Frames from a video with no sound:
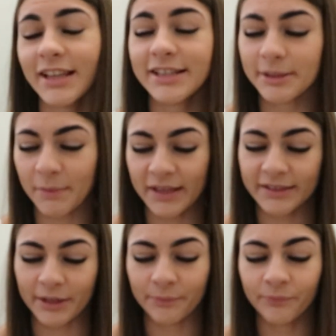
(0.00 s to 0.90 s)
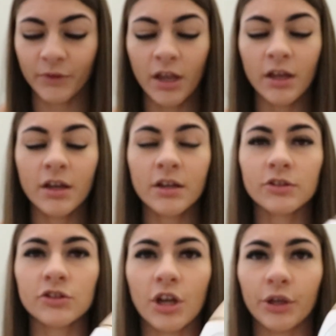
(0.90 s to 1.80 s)
It's amazing.
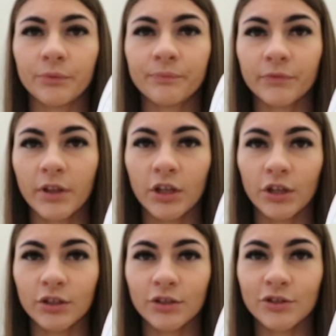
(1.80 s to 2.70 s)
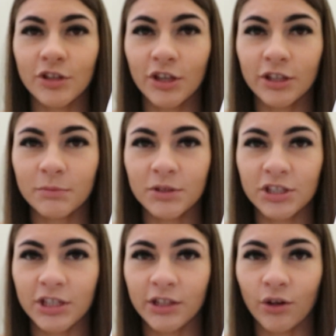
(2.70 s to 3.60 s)
So you turn the
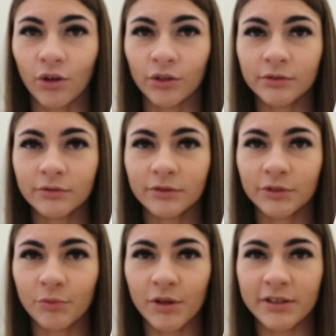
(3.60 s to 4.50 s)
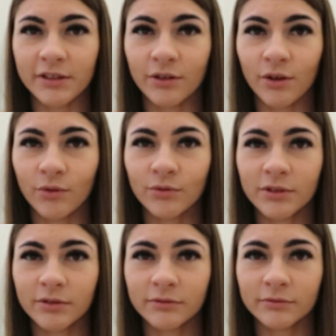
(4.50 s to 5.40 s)
machine on, you press and
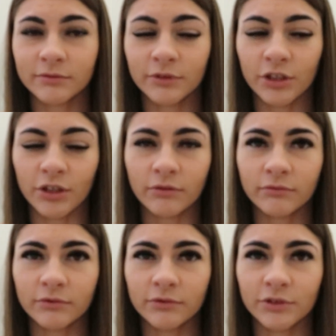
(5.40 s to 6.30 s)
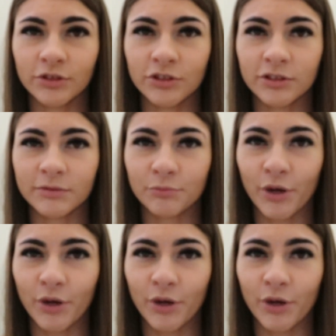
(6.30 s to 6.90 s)
hold. No, you don't, you just